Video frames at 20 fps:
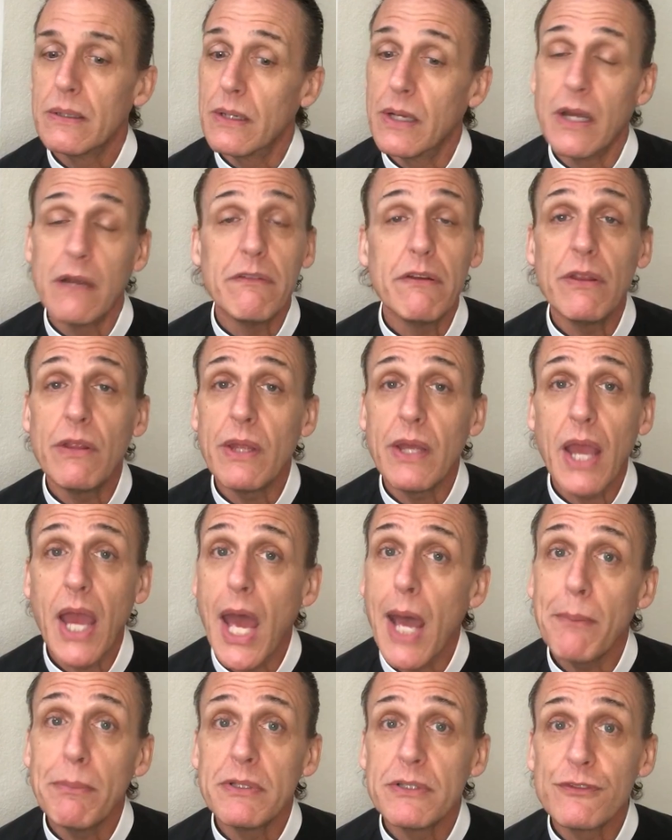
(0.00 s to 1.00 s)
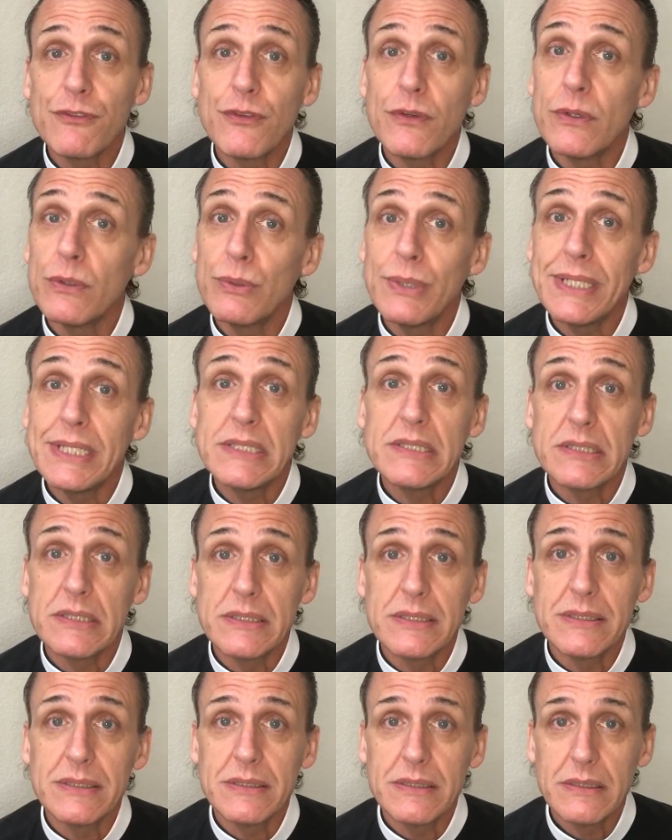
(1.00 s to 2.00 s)
Everything happens for a
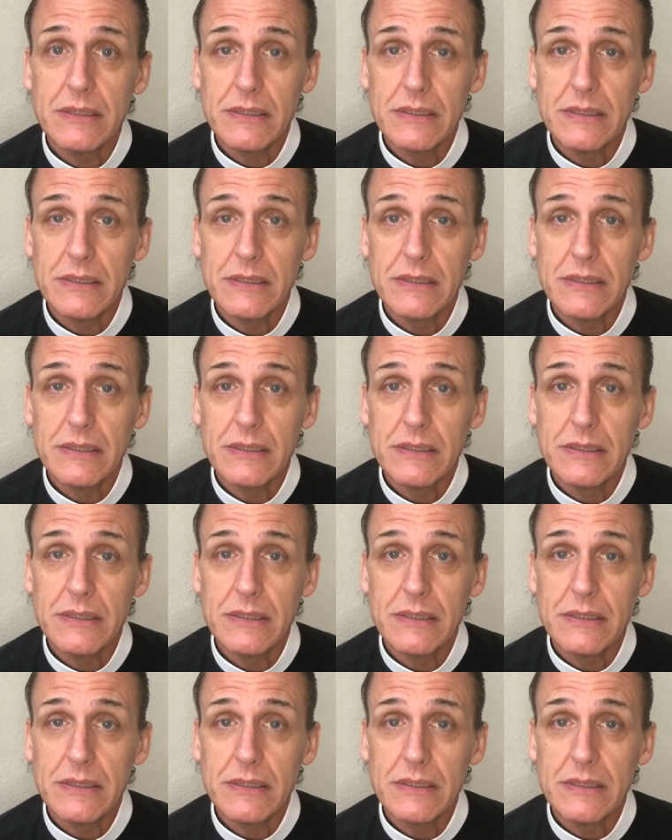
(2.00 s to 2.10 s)
reason.